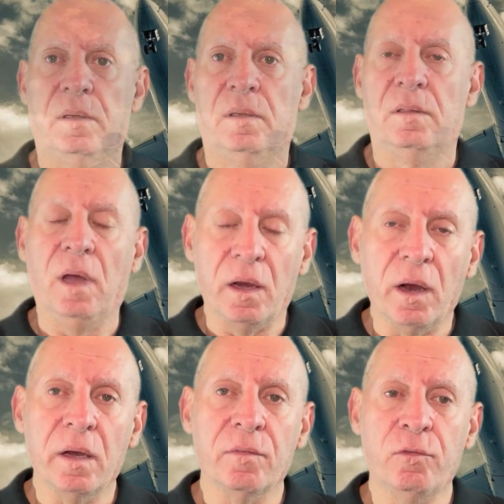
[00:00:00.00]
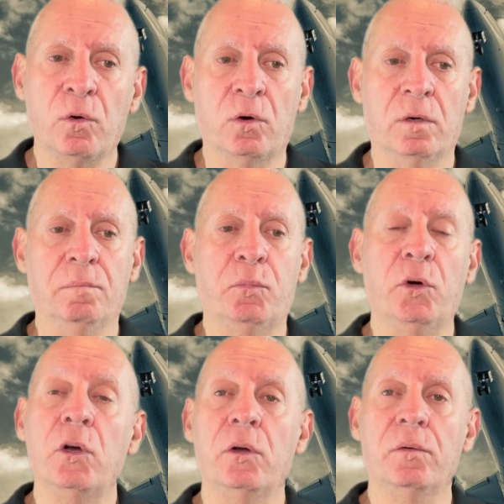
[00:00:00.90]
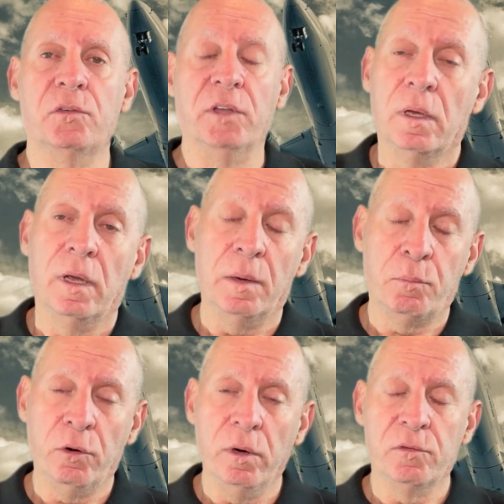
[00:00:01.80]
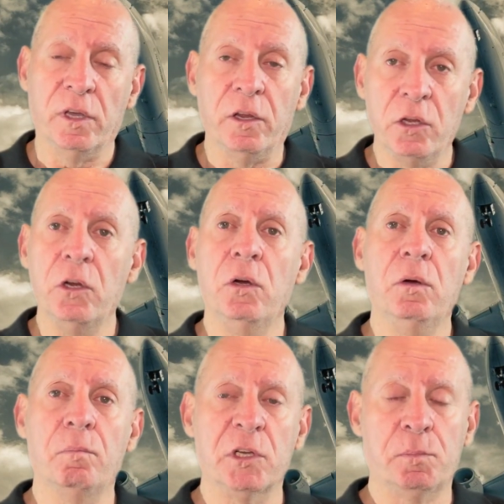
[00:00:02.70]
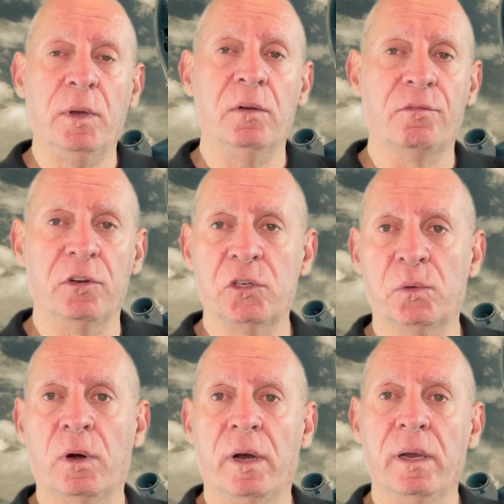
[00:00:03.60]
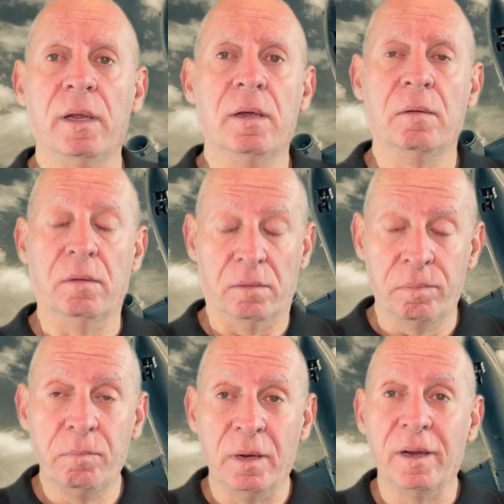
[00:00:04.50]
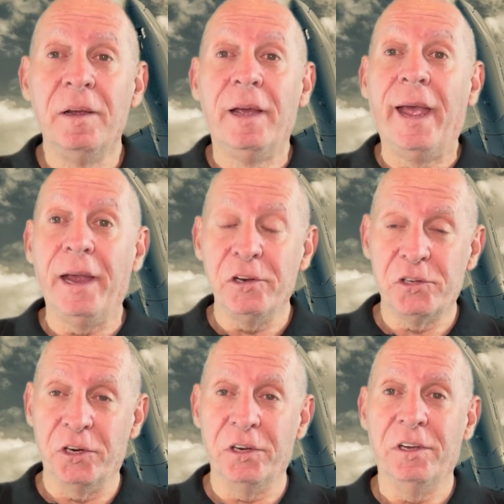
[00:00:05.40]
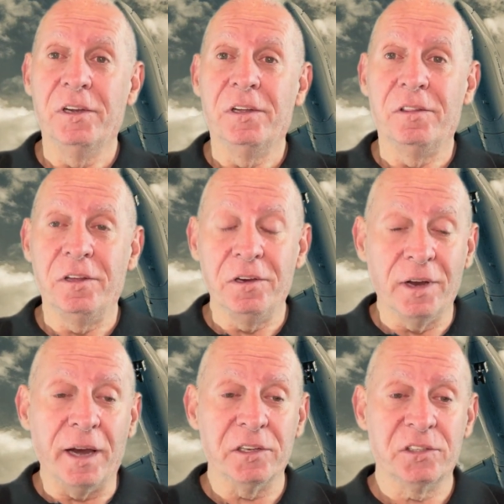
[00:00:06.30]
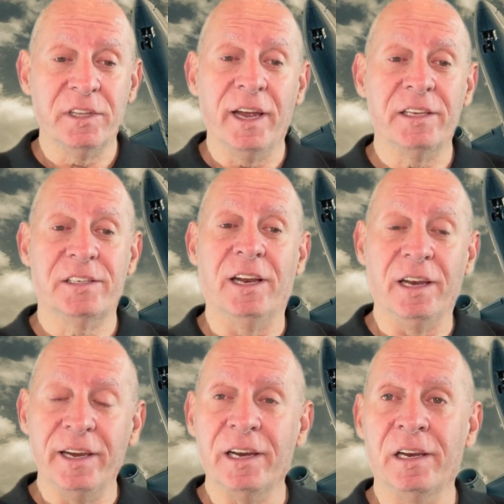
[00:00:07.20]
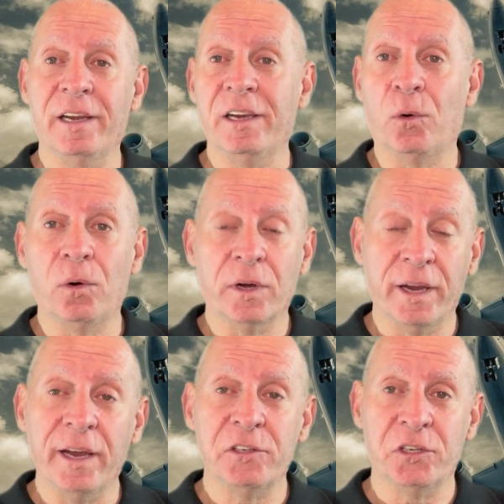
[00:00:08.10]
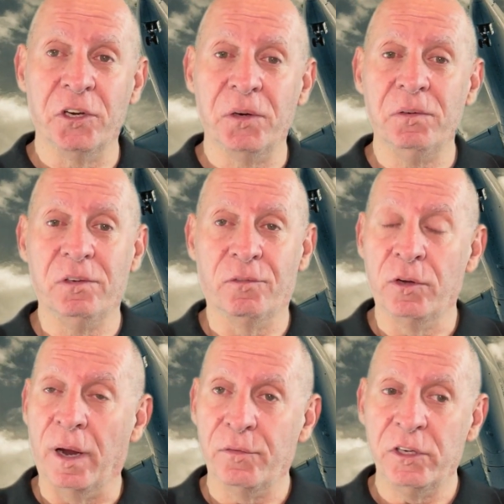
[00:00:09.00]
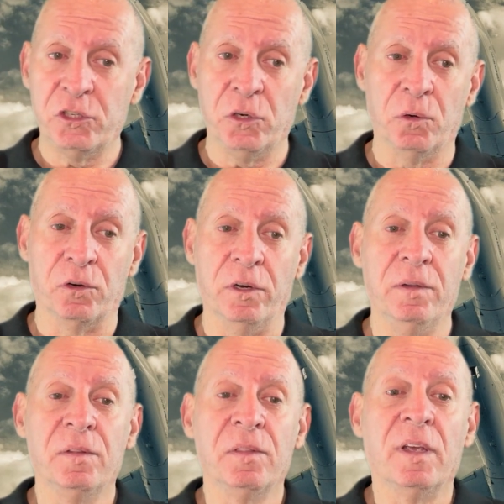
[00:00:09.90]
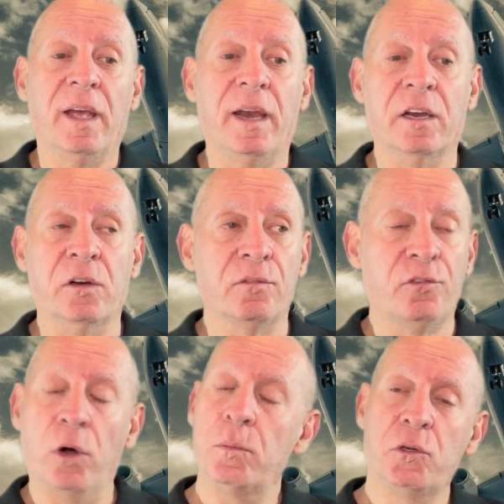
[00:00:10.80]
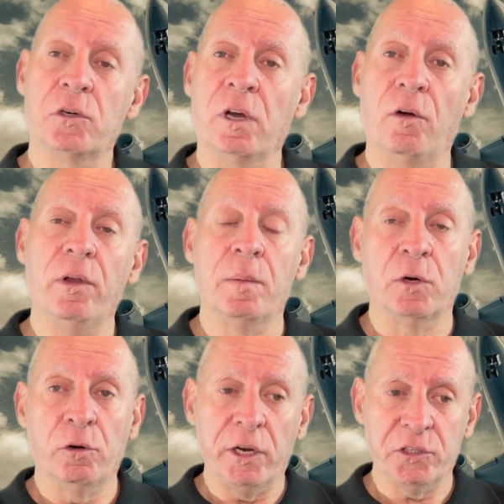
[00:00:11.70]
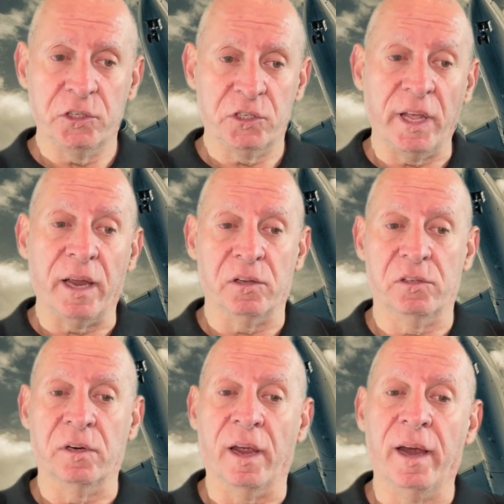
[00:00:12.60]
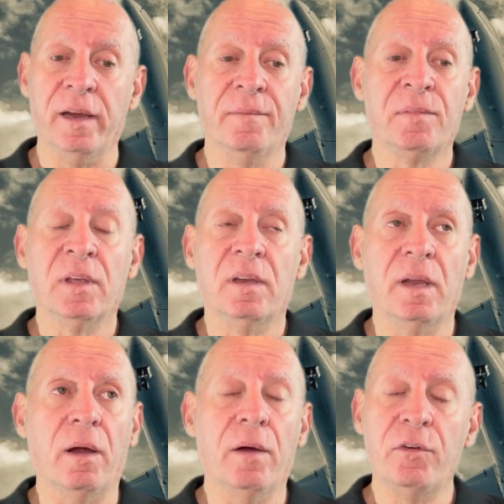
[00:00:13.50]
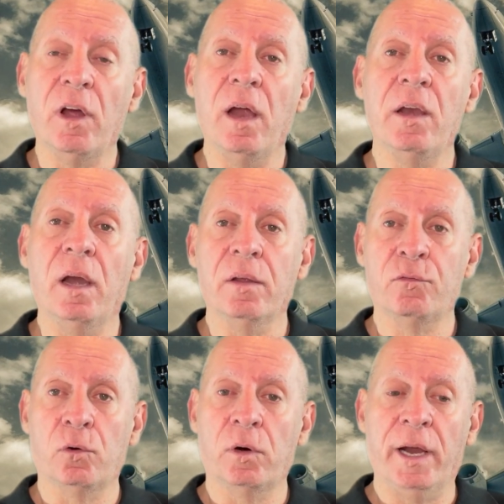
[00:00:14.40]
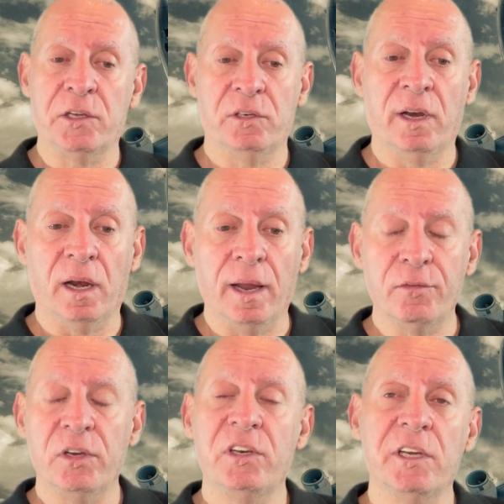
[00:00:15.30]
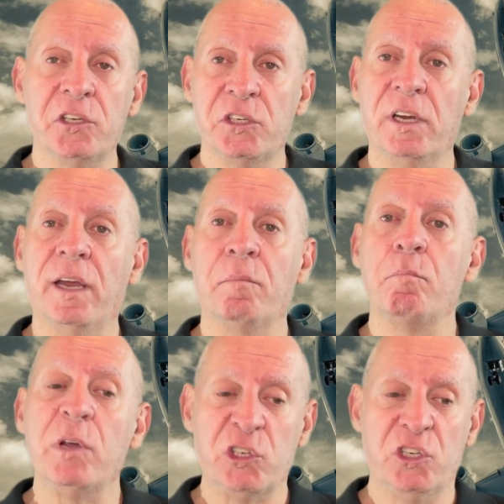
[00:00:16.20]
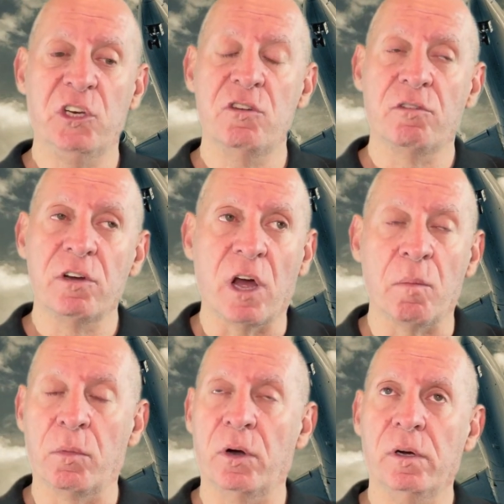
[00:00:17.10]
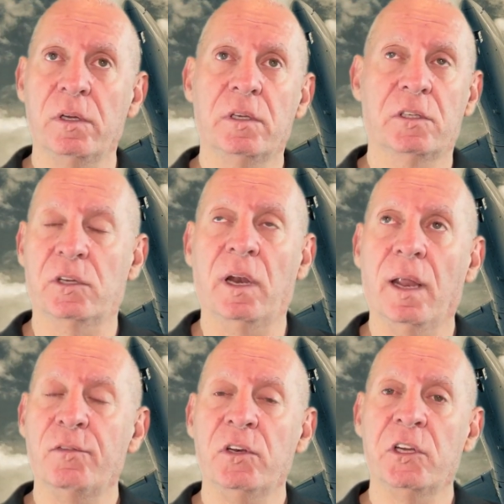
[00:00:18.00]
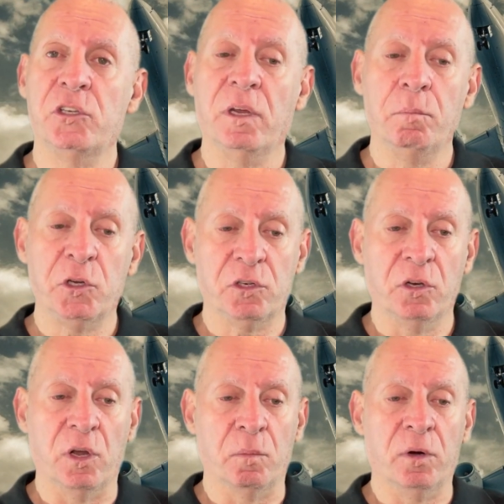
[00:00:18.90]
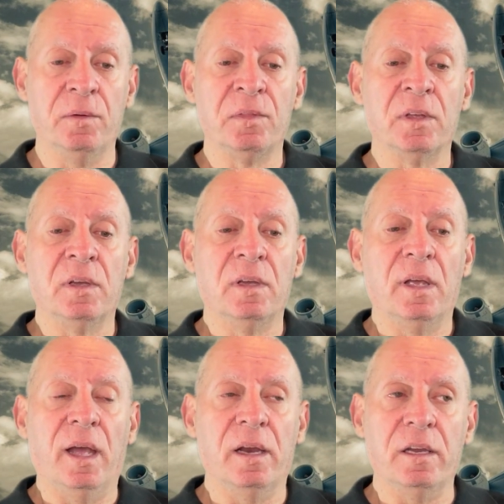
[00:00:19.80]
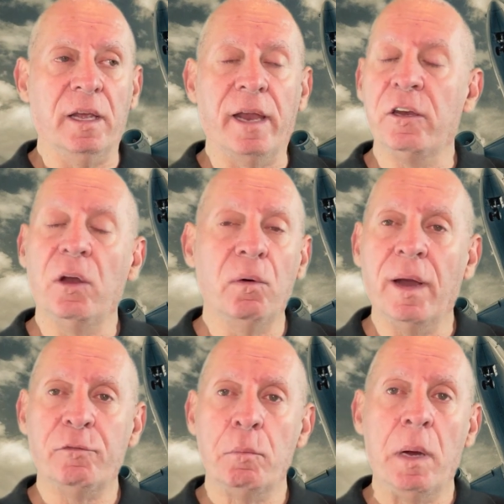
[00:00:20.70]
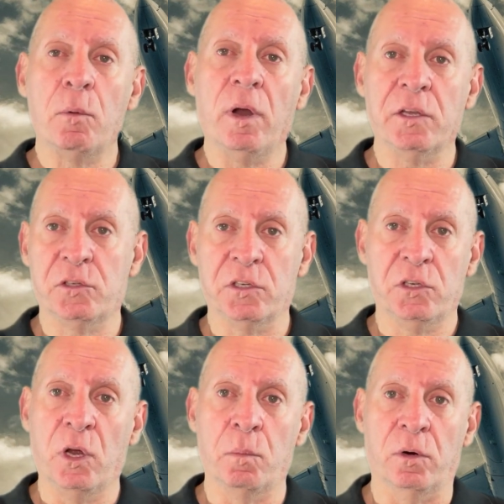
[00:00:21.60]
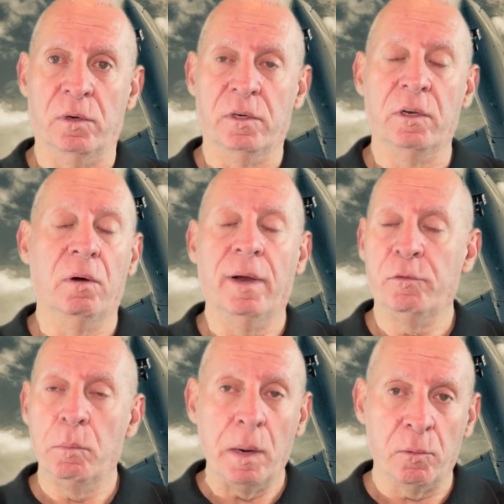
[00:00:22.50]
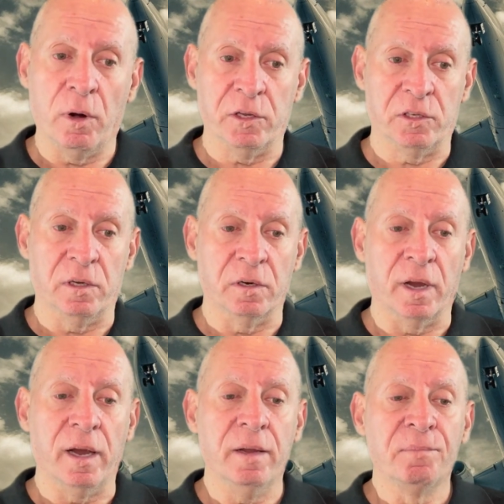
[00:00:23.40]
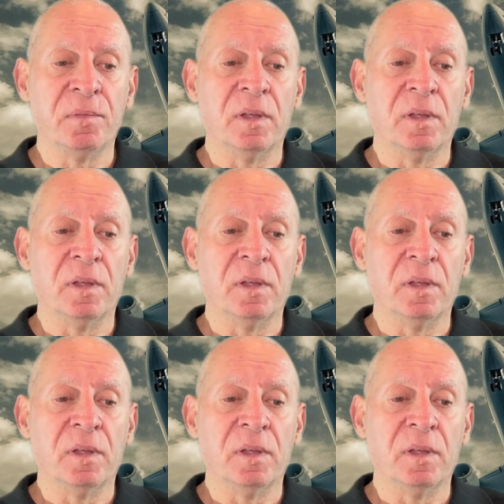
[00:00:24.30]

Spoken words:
The I-94 proves that you, Miss Beneficiary, entered the United States legally, or a K2 if you have any children, and it confirms your current immigration status. Okay. Now, every I-94 has an 11-digit admission number. It's an 11-digit admission number. And you don't have to memorize this number. You don't have to memorize it, okay?